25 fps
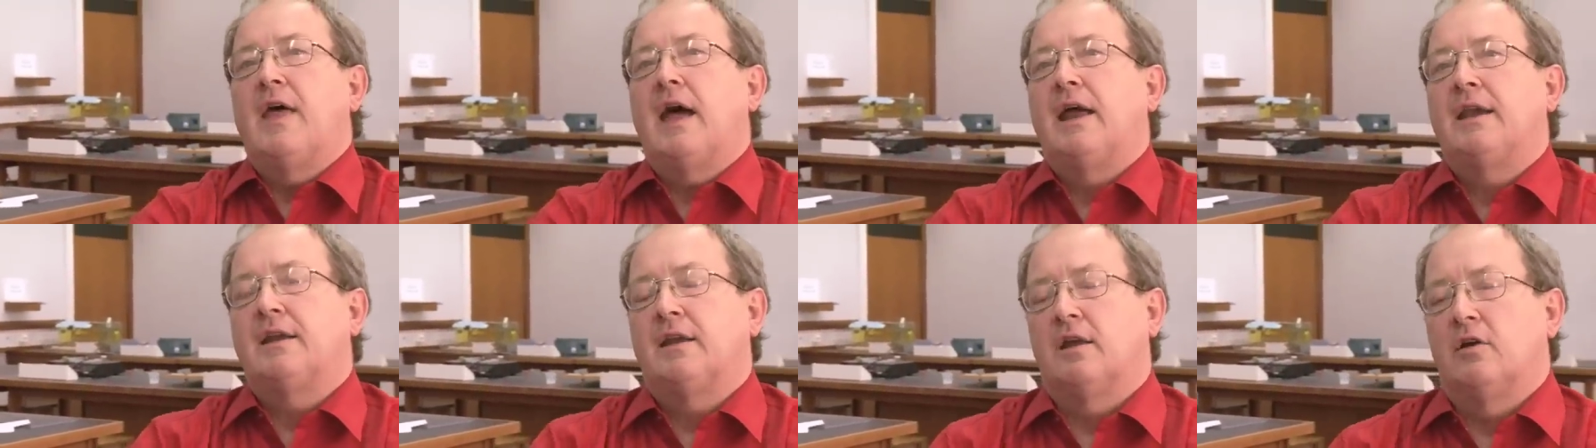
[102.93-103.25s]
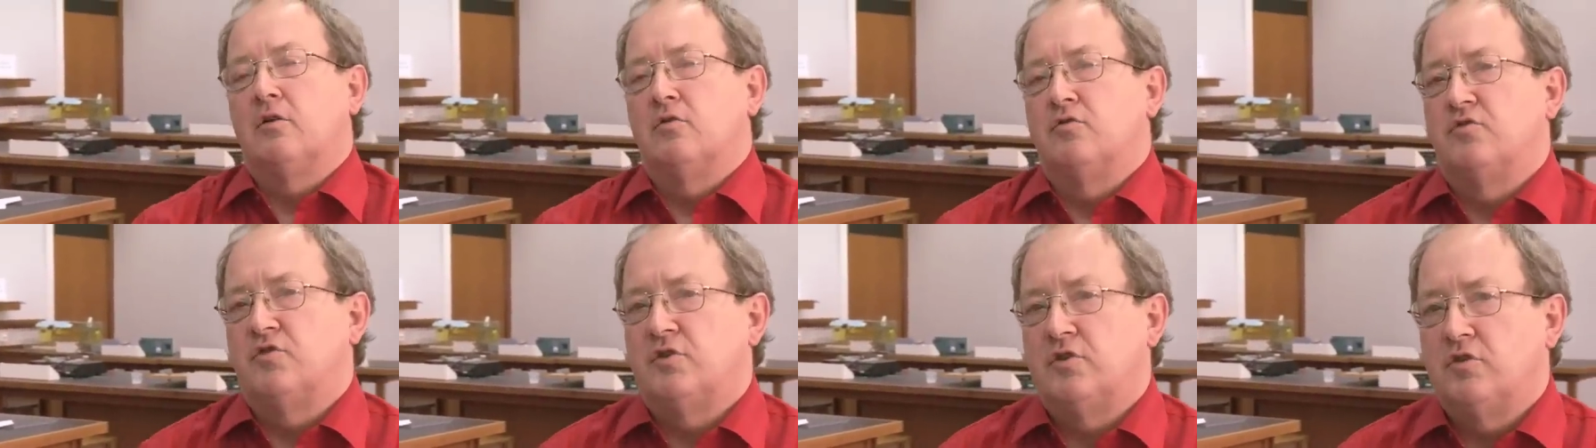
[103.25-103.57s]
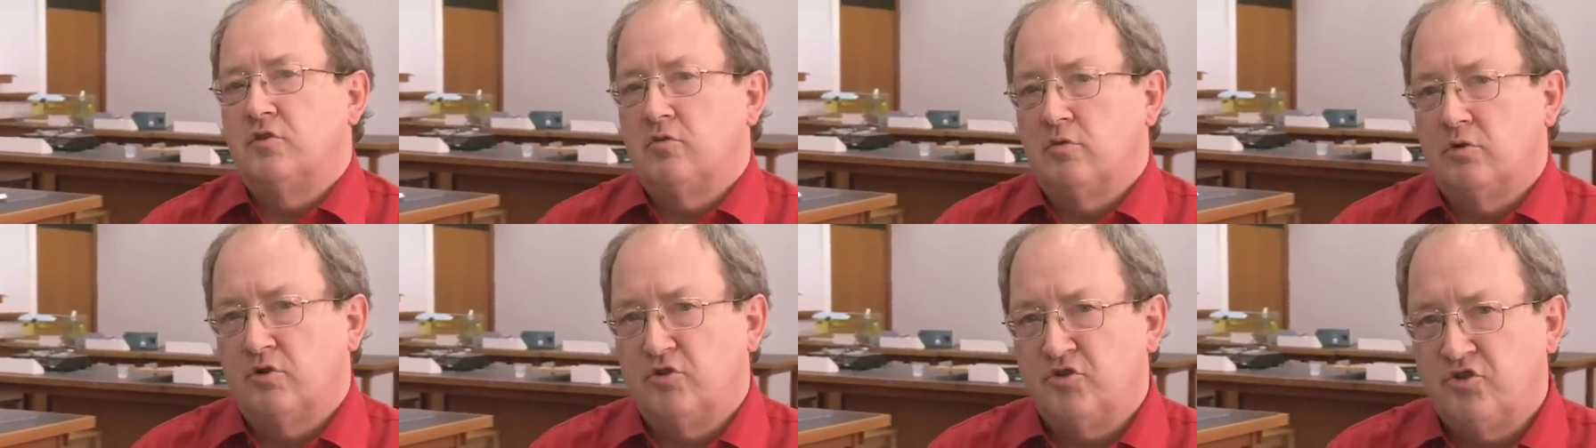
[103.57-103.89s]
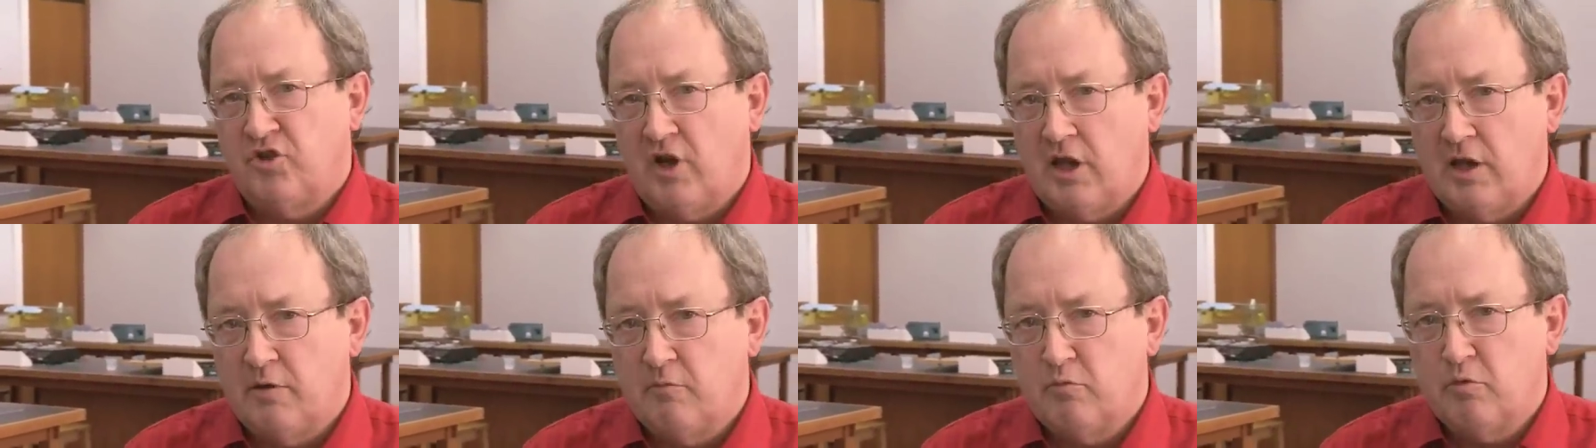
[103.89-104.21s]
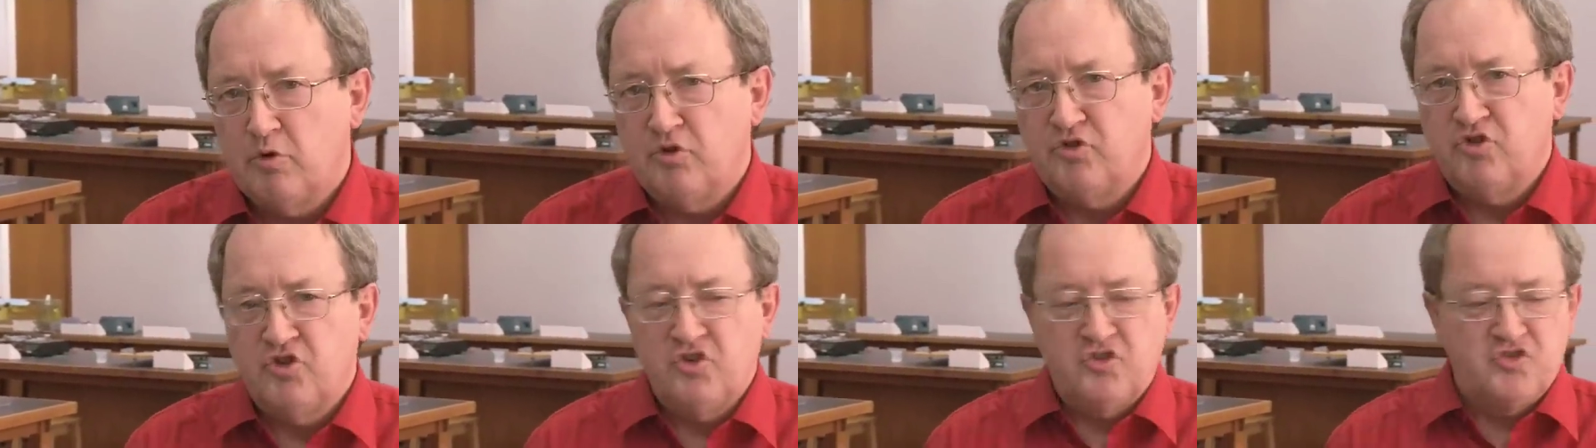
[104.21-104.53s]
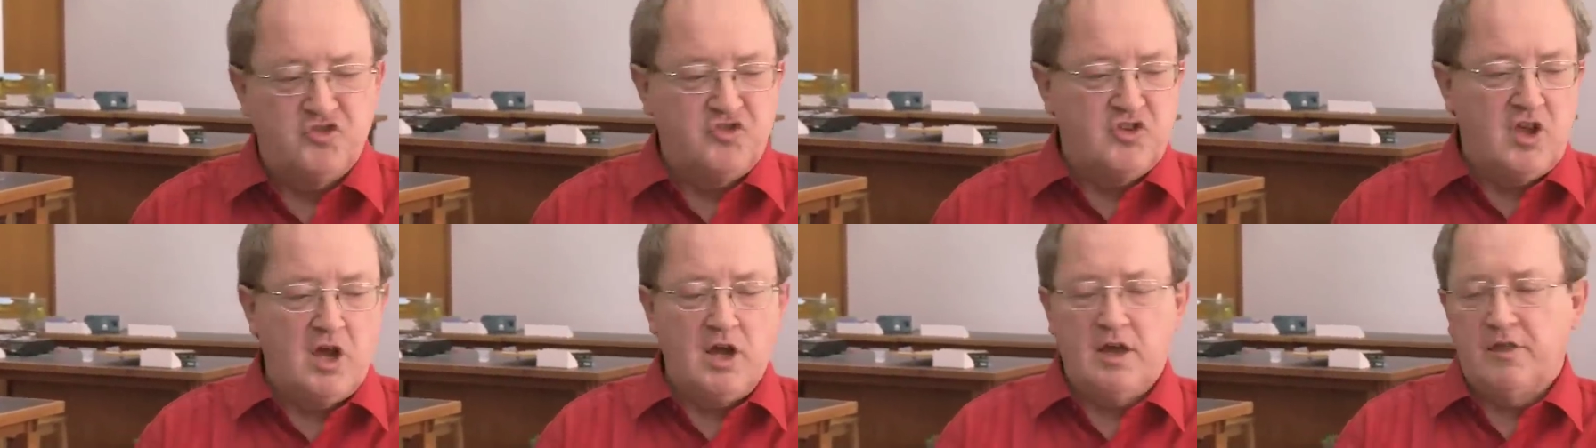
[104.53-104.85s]
that goes into a shape which
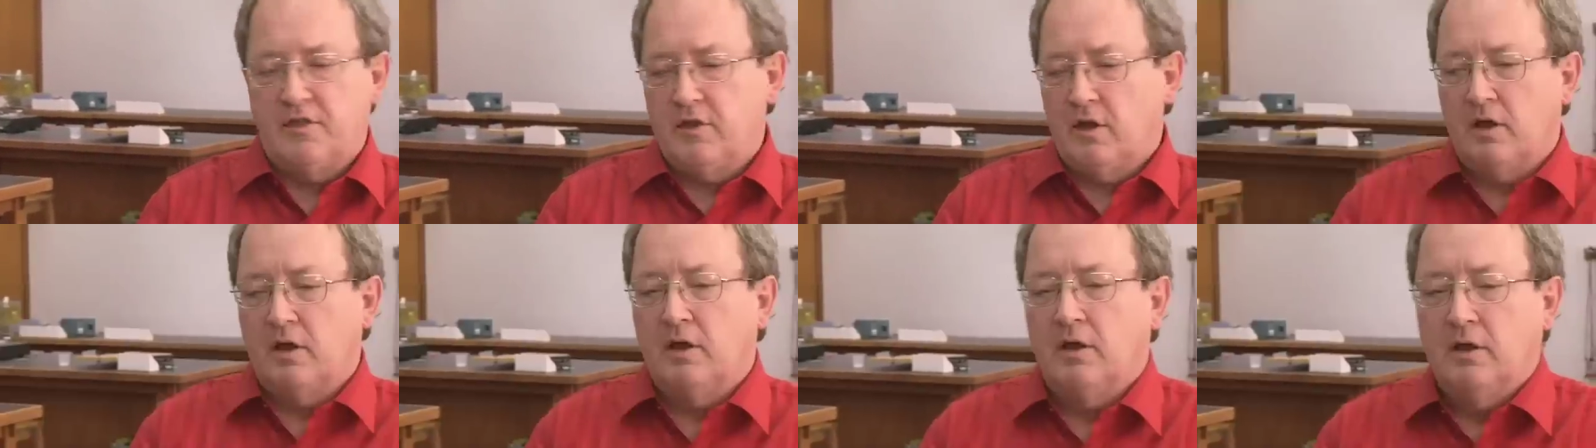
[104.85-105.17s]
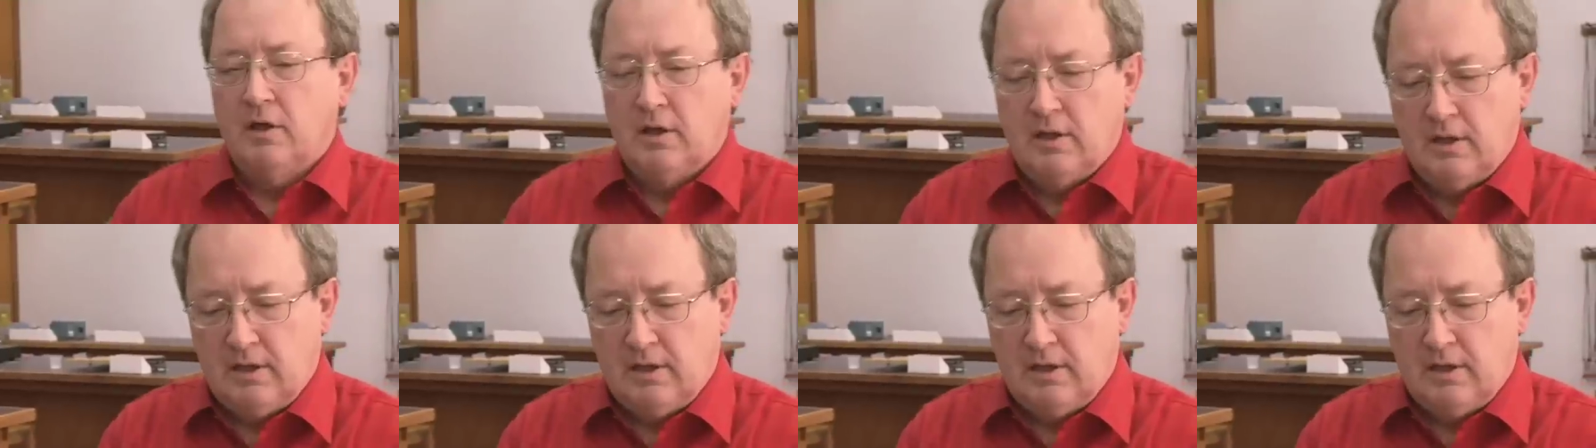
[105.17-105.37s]
is neither